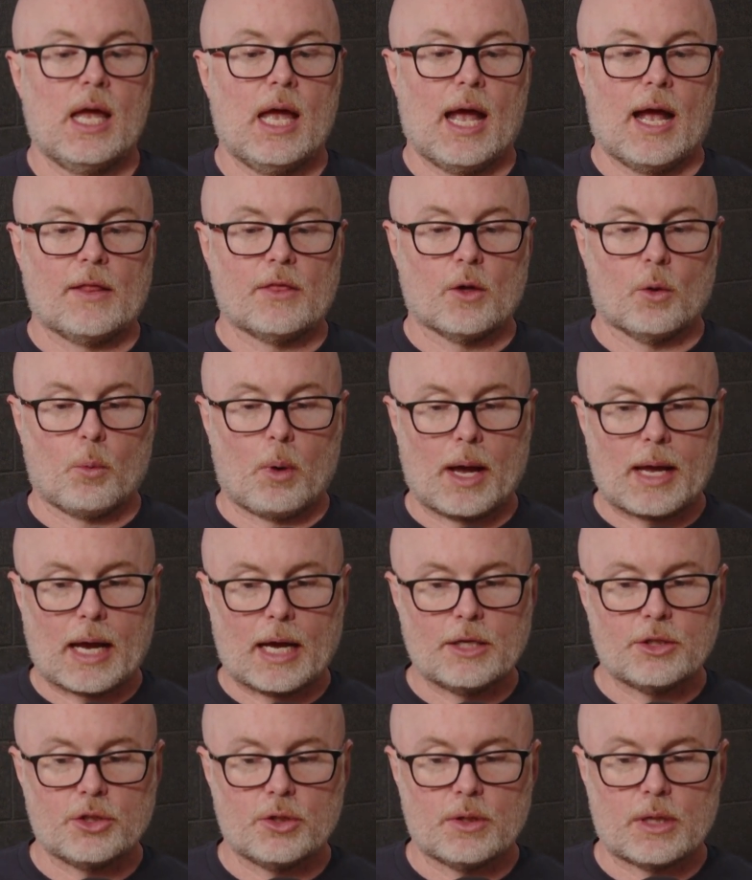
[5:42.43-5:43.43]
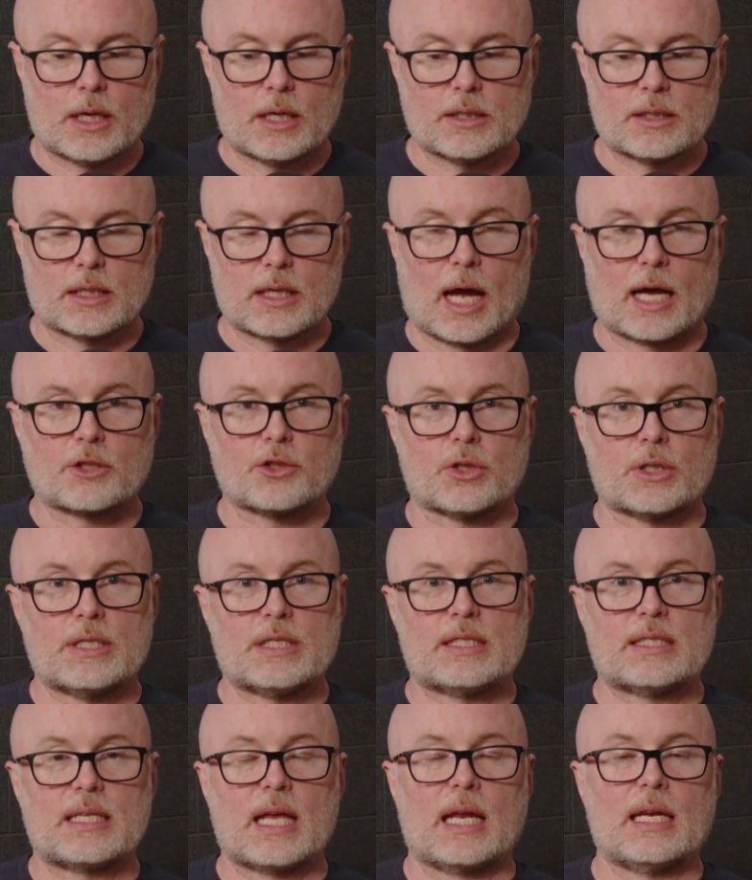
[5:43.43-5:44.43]
And the way I do that is actually
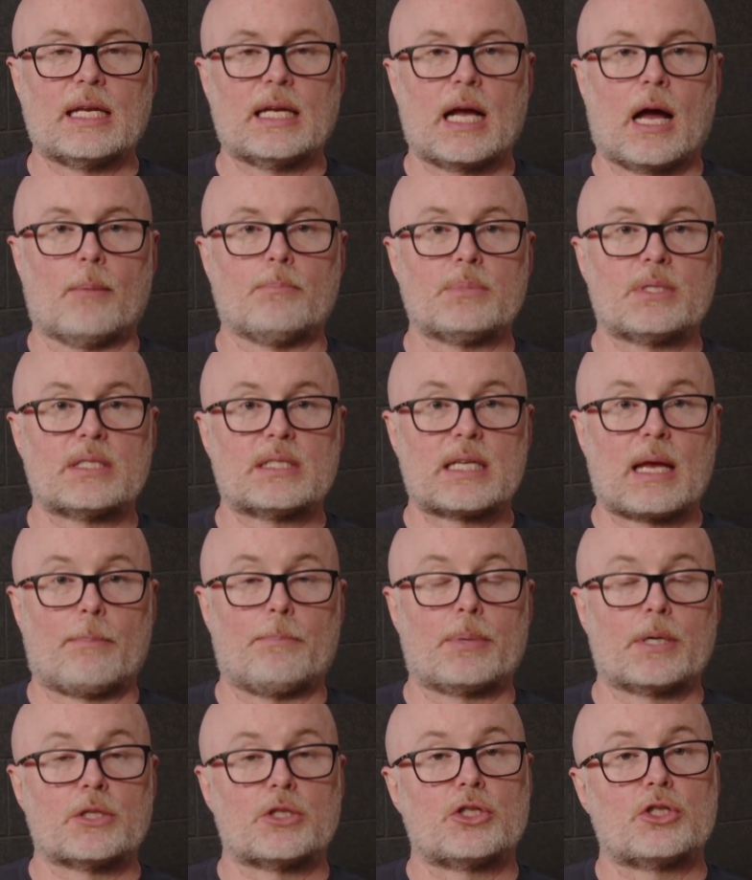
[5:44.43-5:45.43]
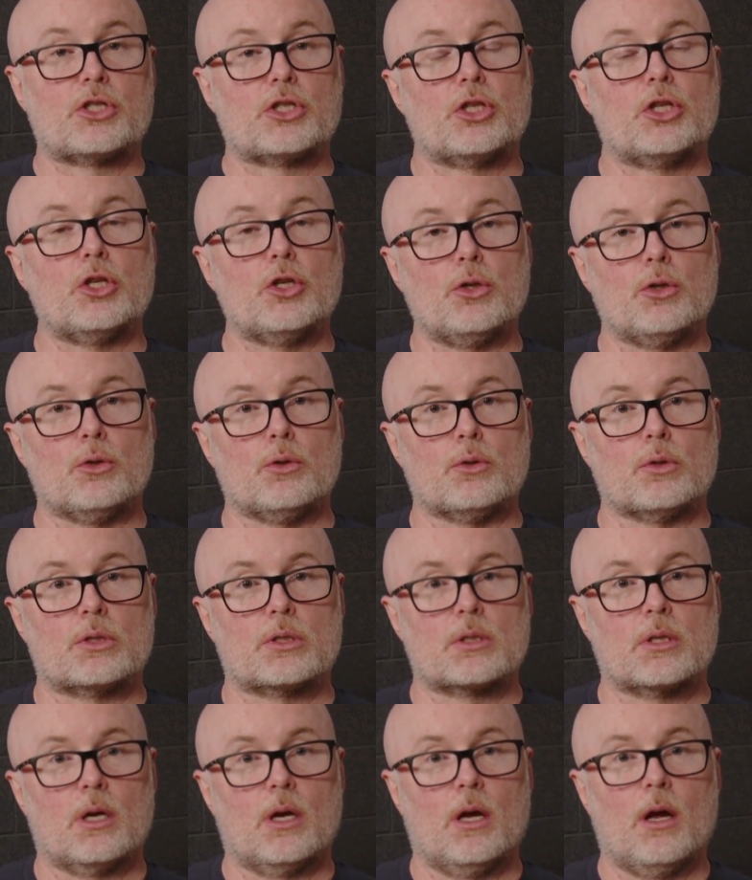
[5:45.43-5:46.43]
setting up separate
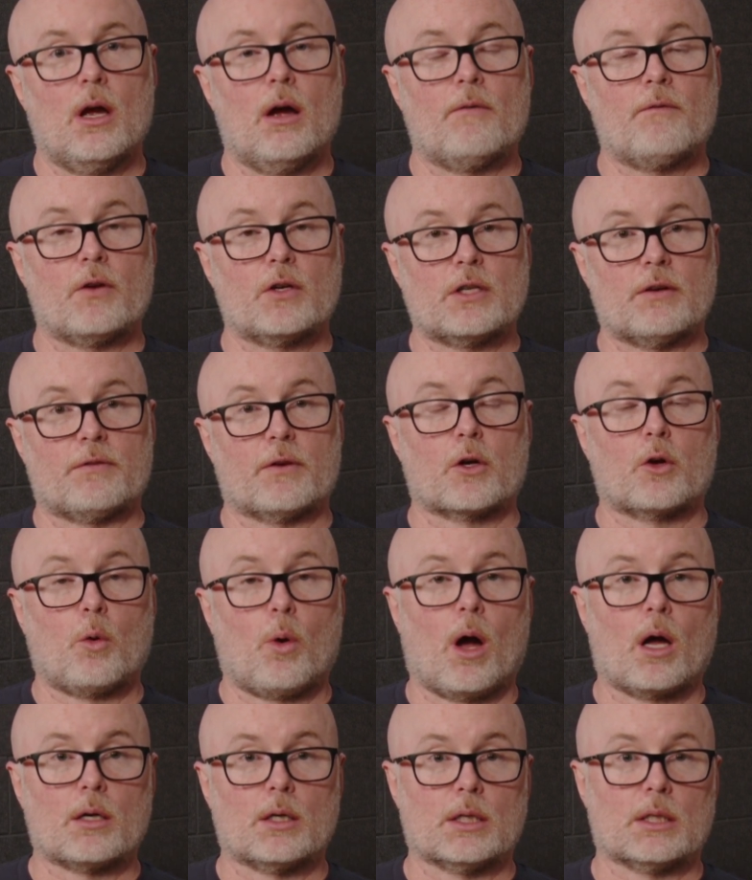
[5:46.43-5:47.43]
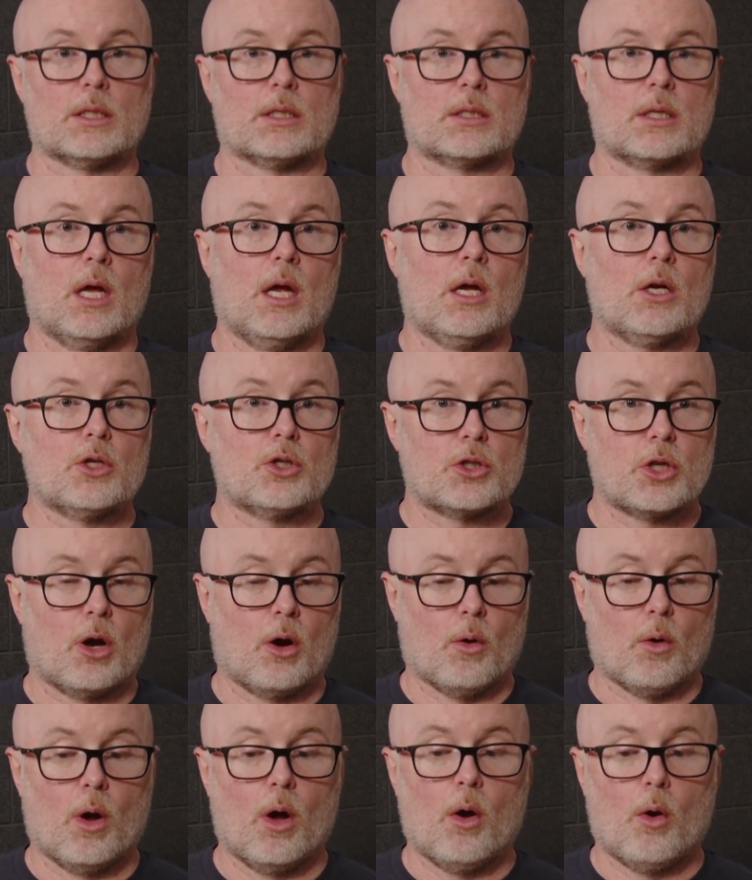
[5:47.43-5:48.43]
SKUs for different quantities.
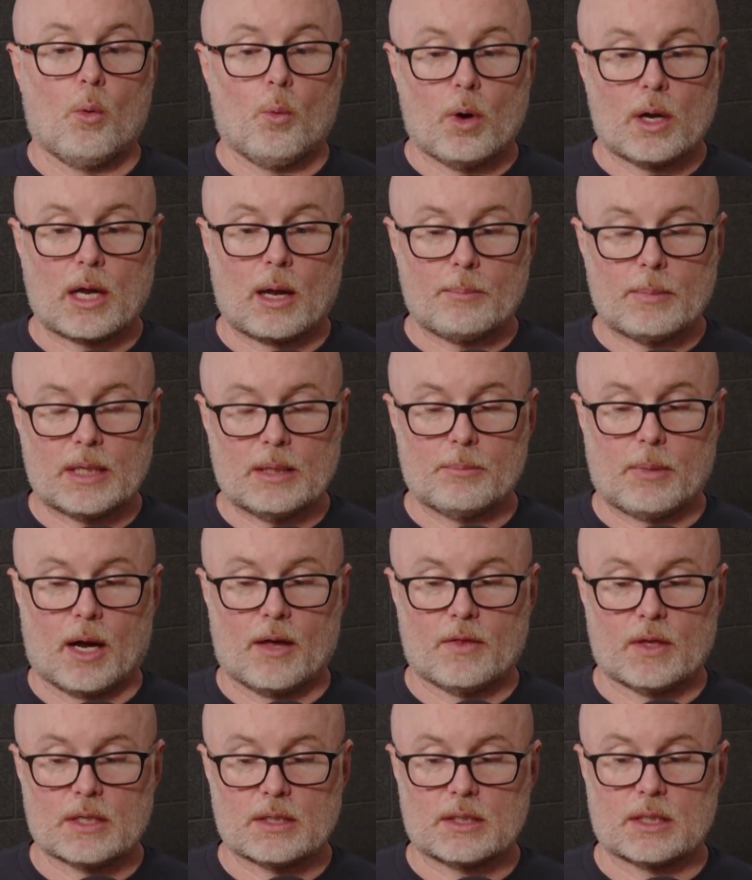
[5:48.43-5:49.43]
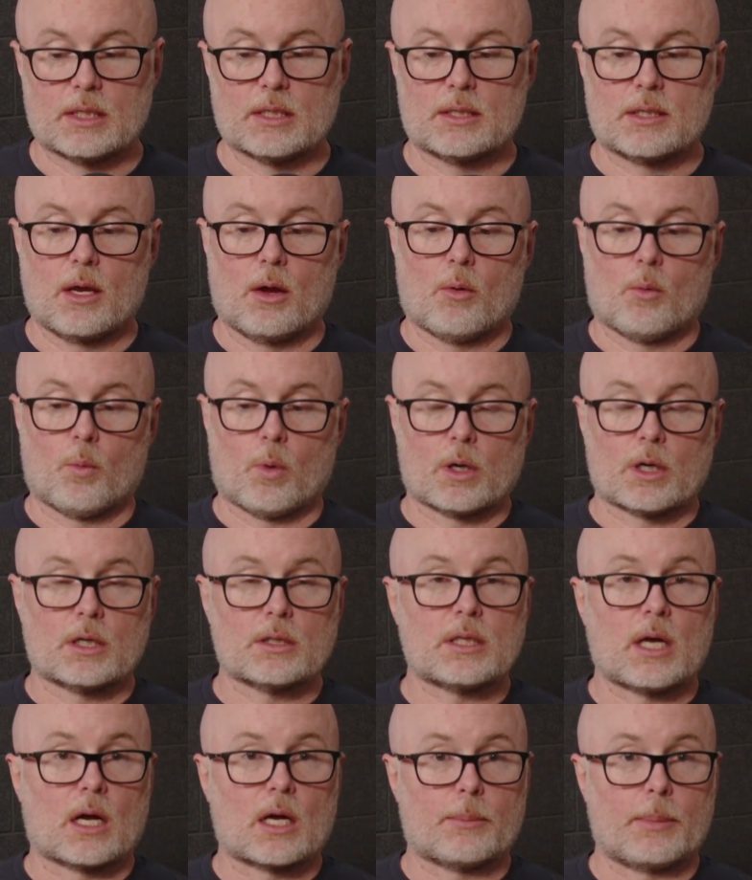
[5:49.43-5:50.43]
So what I mean by this is we're going to
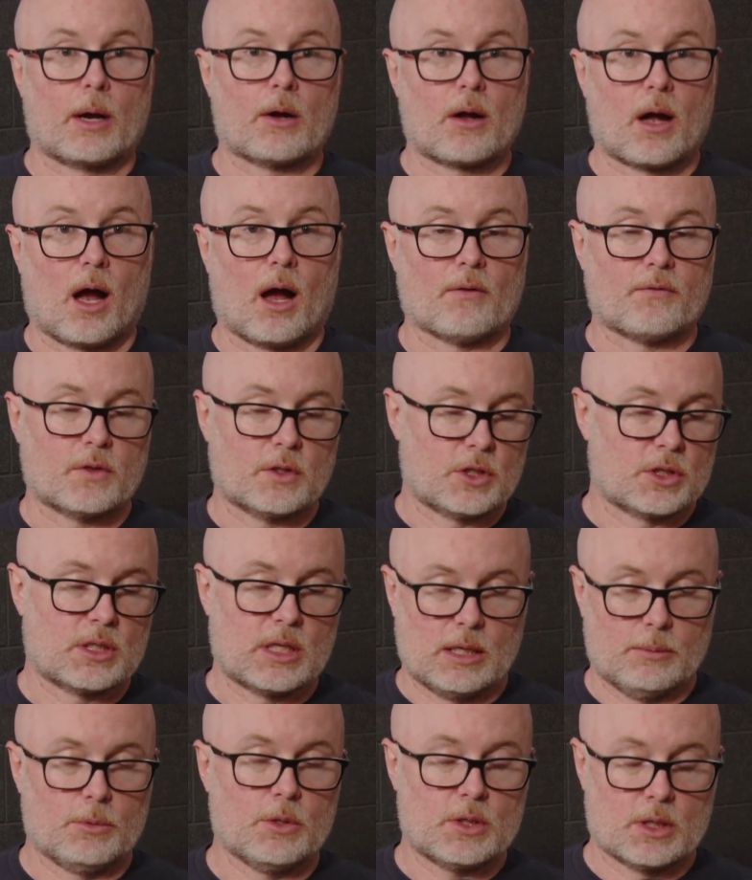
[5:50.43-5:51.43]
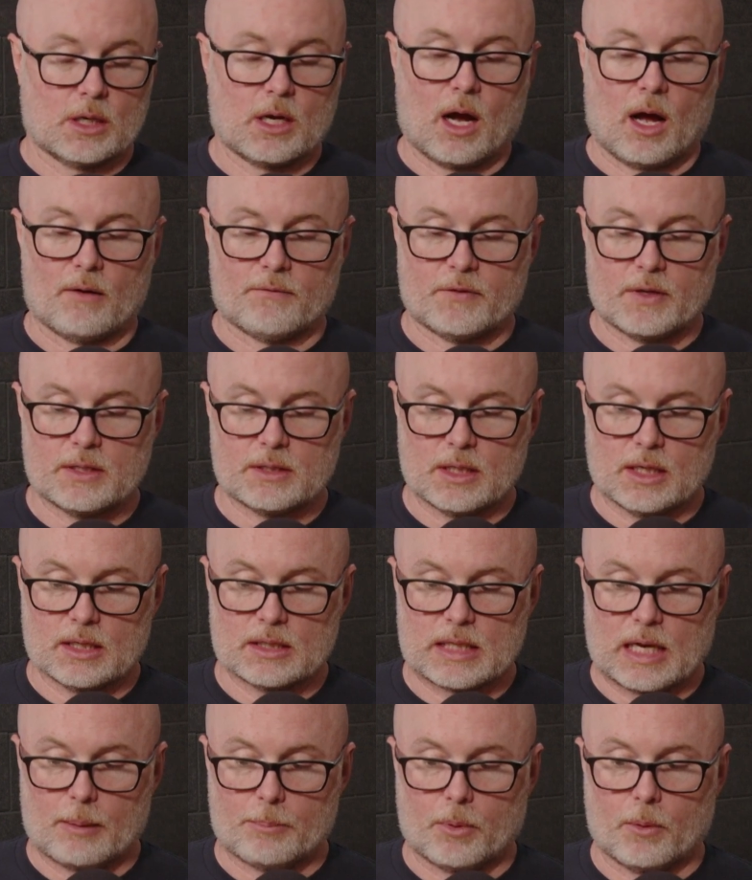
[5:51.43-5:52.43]
talk about coffee, just keep using coffee as an
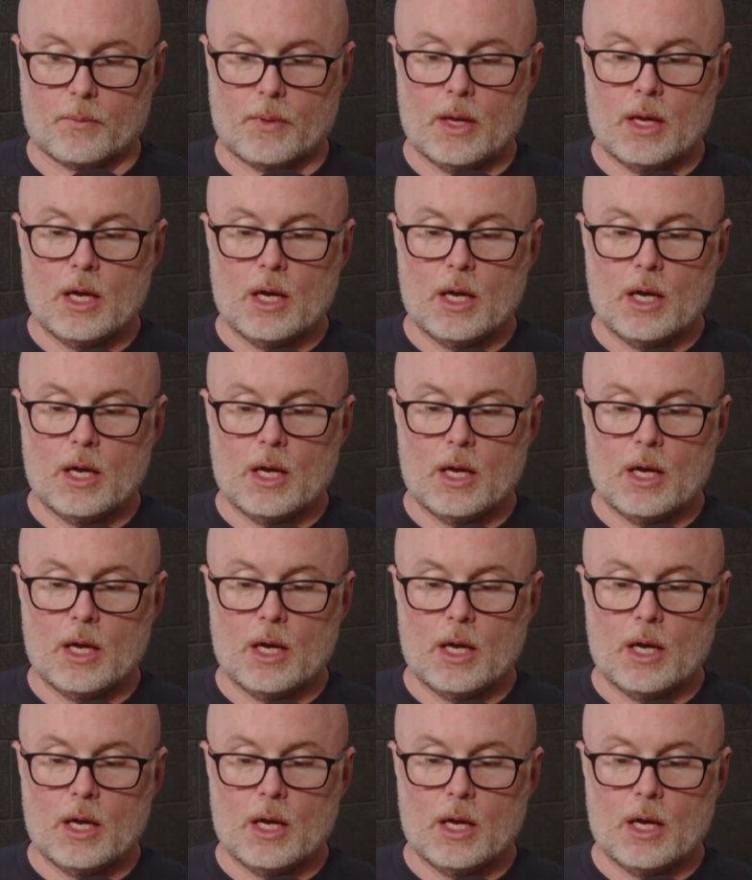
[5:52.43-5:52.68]
example.